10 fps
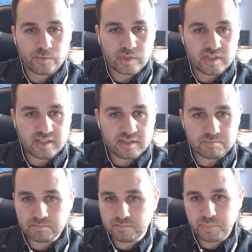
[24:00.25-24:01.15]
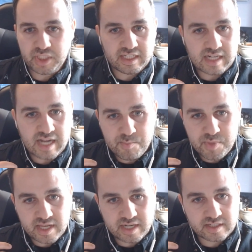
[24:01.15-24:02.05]
really being an
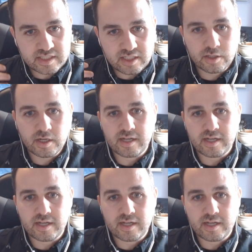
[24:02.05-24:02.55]
empathetic leader,